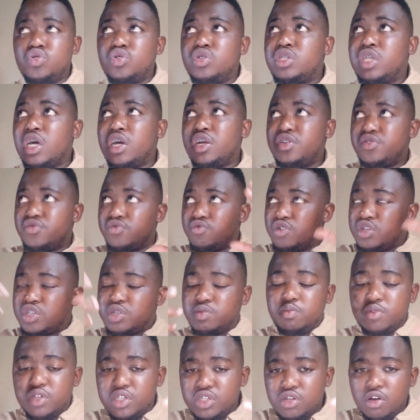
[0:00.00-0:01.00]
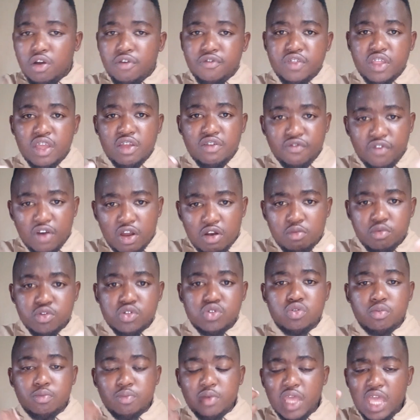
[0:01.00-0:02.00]
the enrichment of the environment
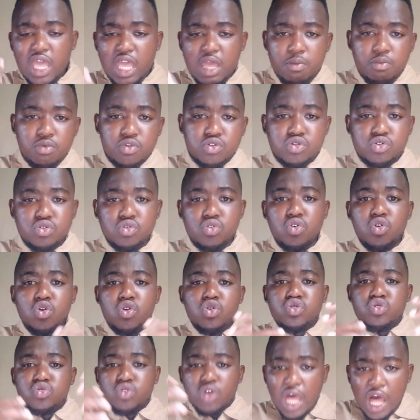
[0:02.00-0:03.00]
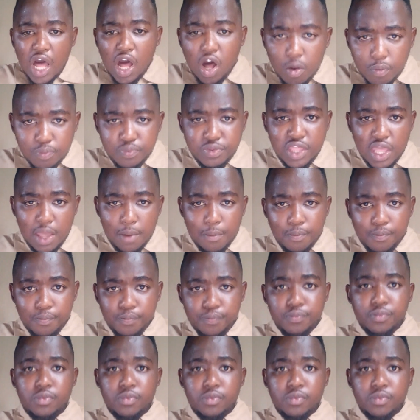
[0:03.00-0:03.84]
will be able to help them